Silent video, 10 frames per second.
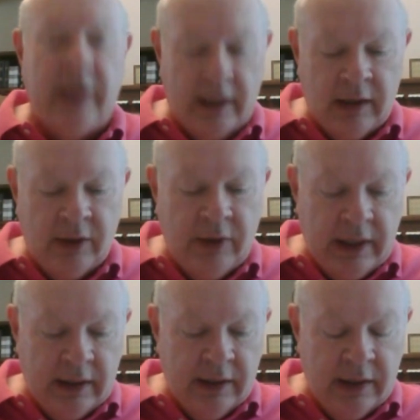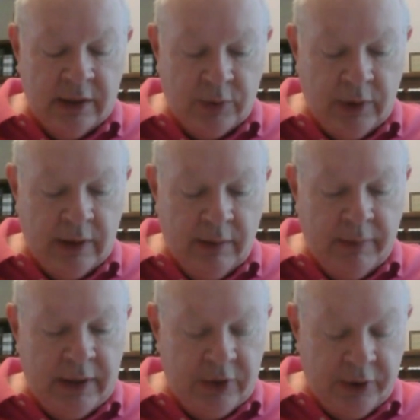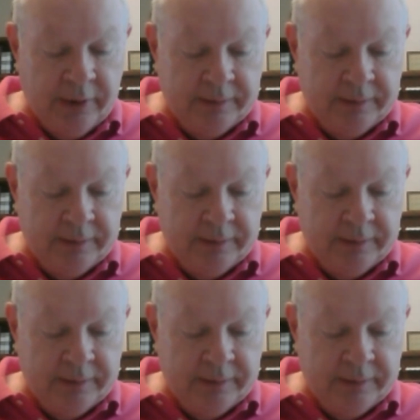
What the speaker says: including this one, Beecher.